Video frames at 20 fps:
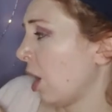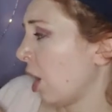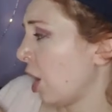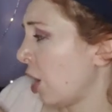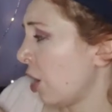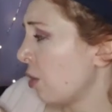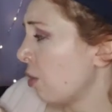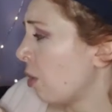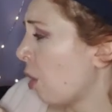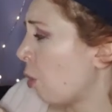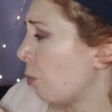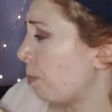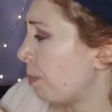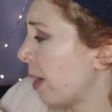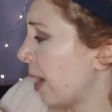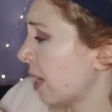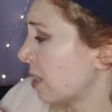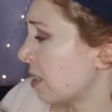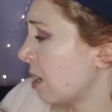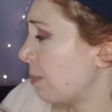Hugo
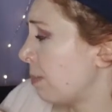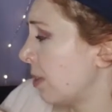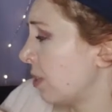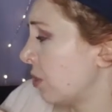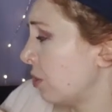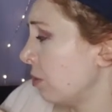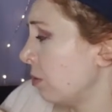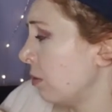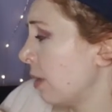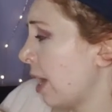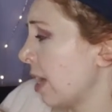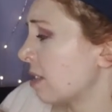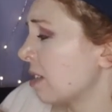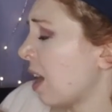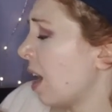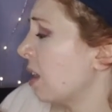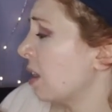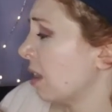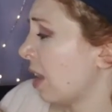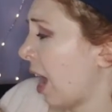picked up his suitcase
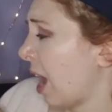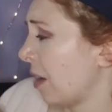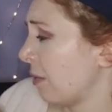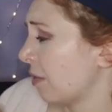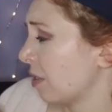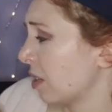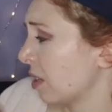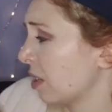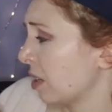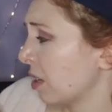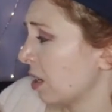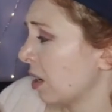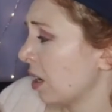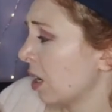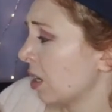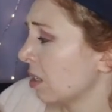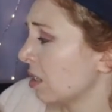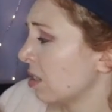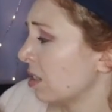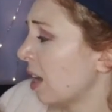and left.
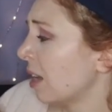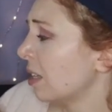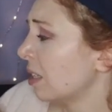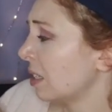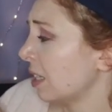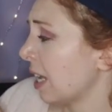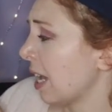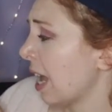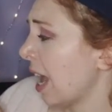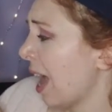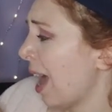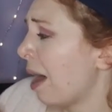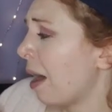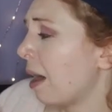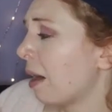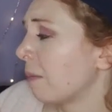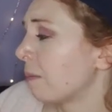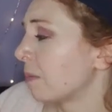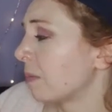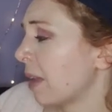Suddenly,
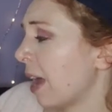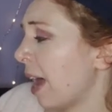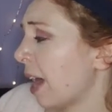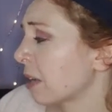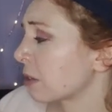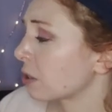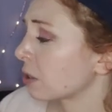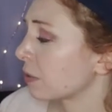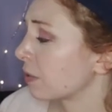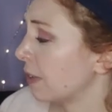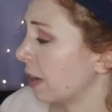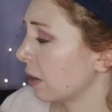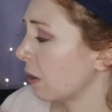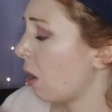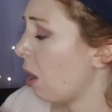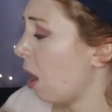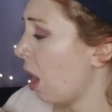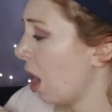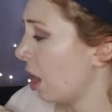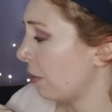Hector felt
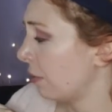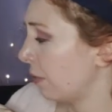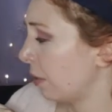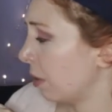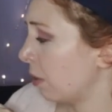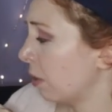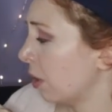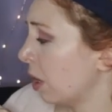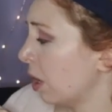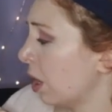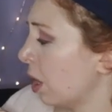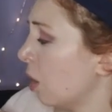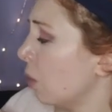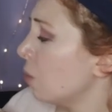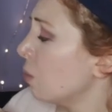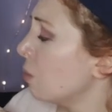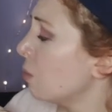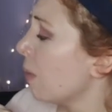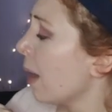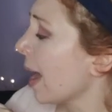awful.
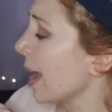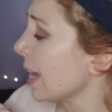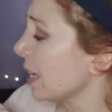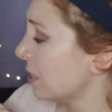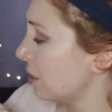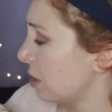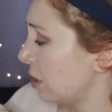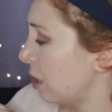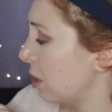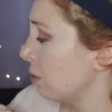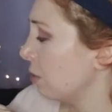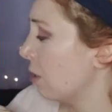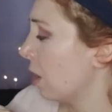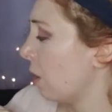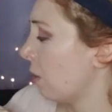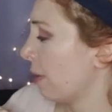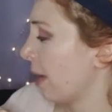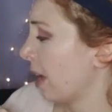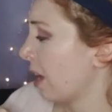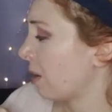"Wait,
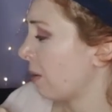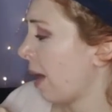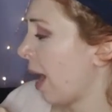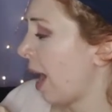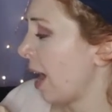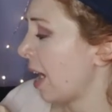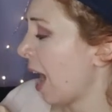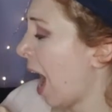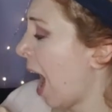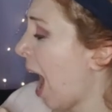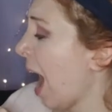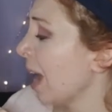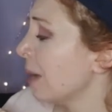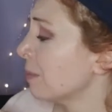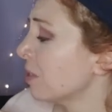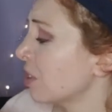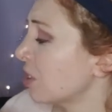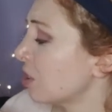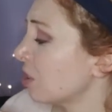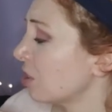Hugo," he cried. "I'm
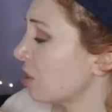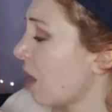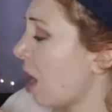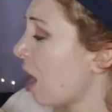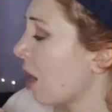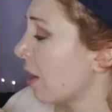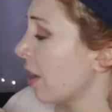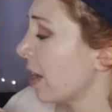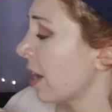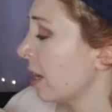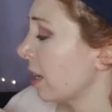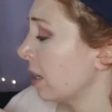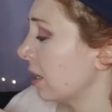sorry."